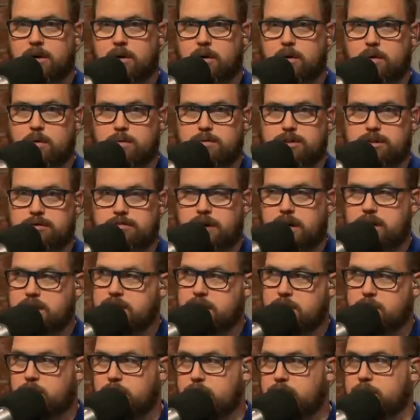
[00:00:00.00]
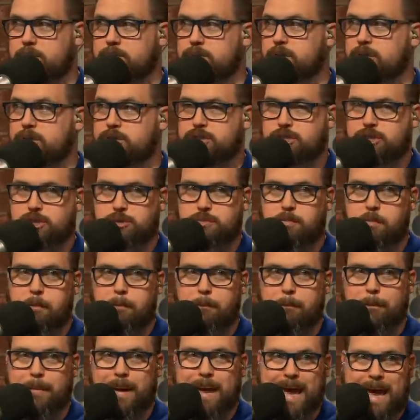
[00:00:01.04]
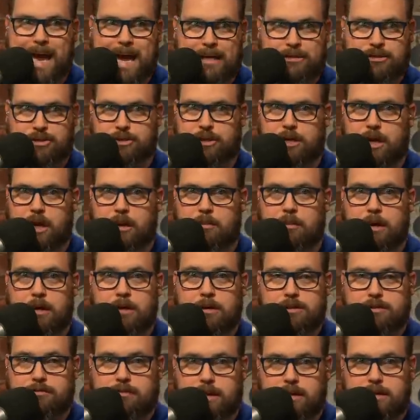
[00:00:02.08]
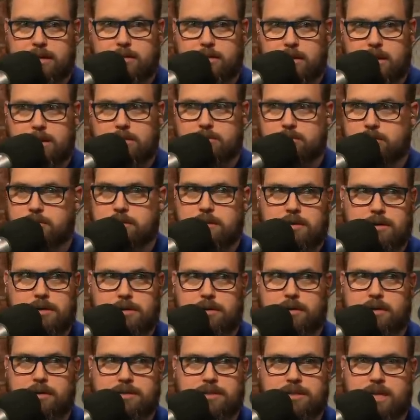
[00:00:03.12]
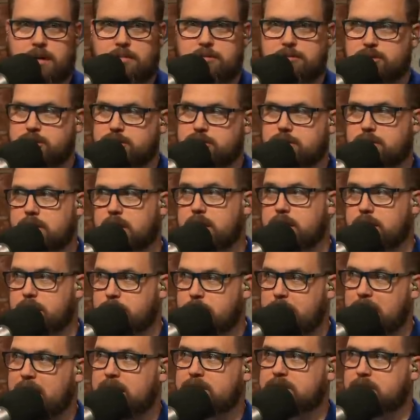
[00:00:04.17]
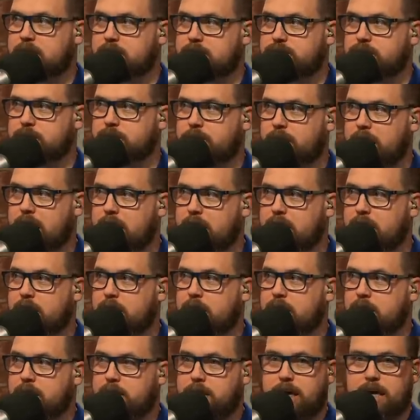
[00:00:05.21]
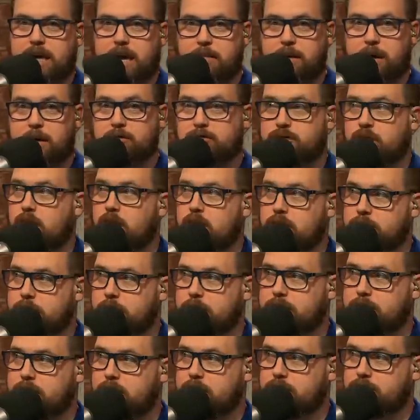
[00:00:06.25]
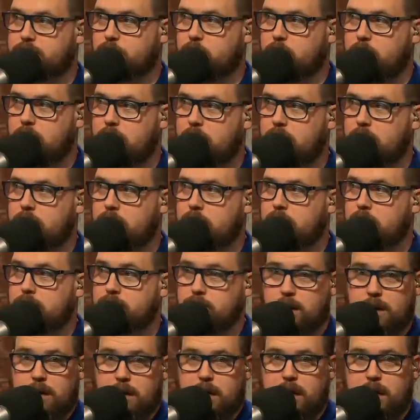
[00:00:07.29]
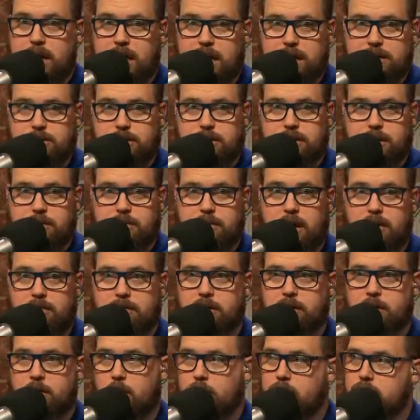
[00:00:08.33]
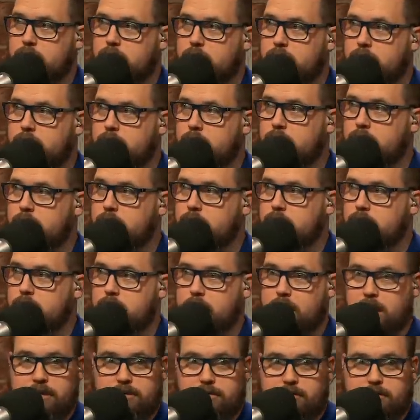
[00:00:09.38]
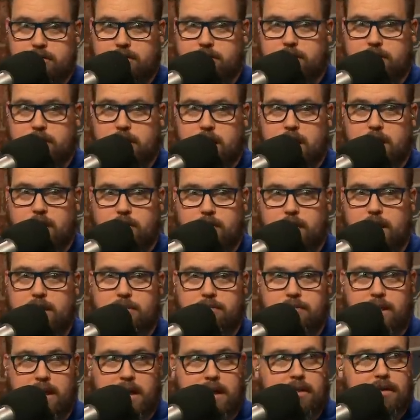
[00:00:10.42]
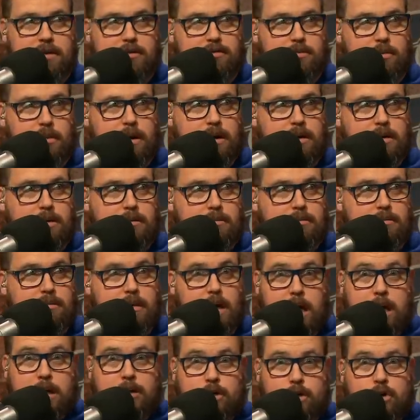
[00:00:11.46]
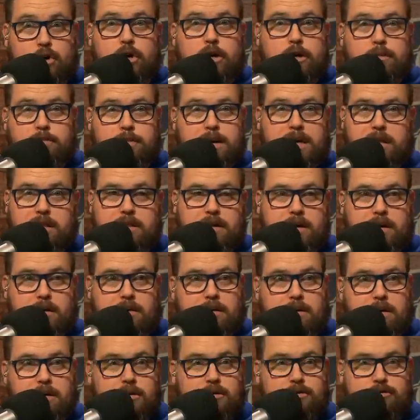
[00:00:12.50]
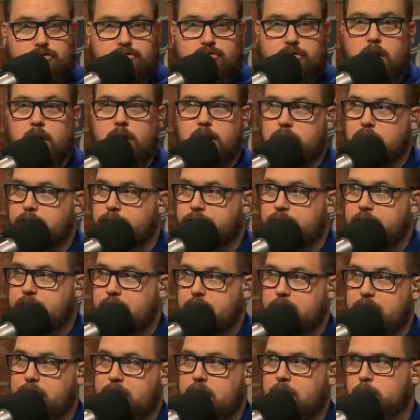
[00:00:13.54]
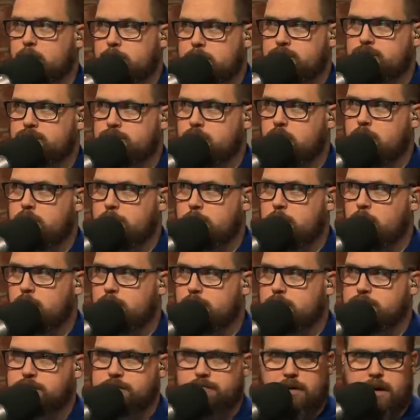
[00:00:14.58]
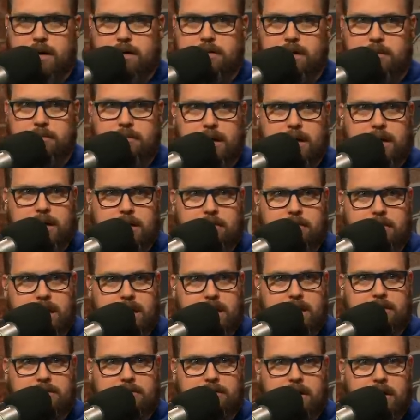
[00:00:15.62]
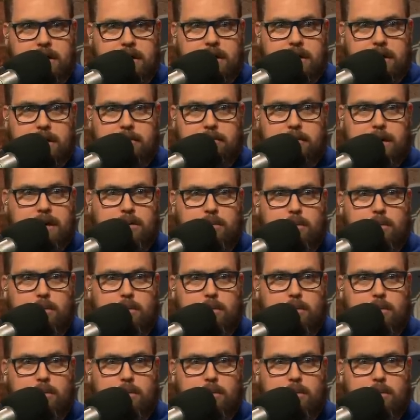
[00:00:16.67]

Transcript: oh Javonte Williams smash game, Javonte Williams was clearly established as kind of the pass catching back. They came out and talked about that as well. So I, I actually think Melvin Gordon is a great play this week and could be the stronger fan. Like I wouldn't start him over Javonte by any means, but